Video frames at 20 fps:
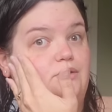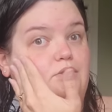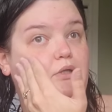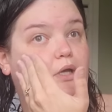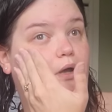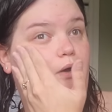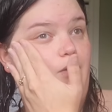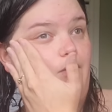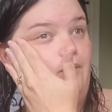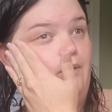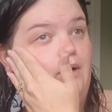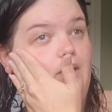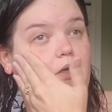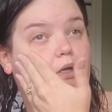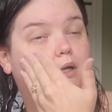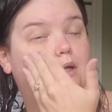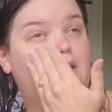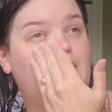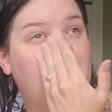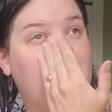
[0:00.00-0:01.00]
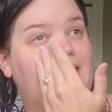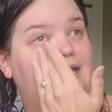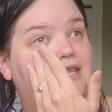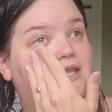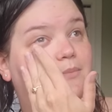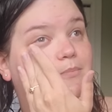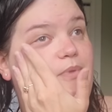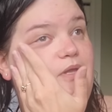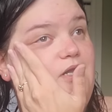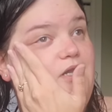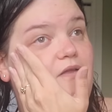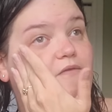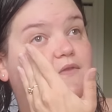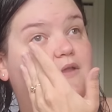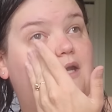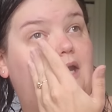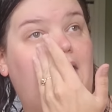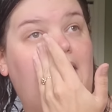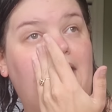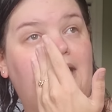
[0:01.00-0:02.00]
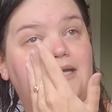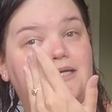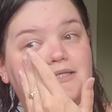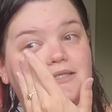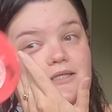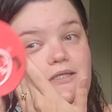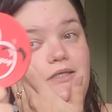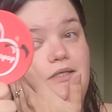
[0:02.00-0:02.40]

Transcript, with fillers: So, like in the middle of the night.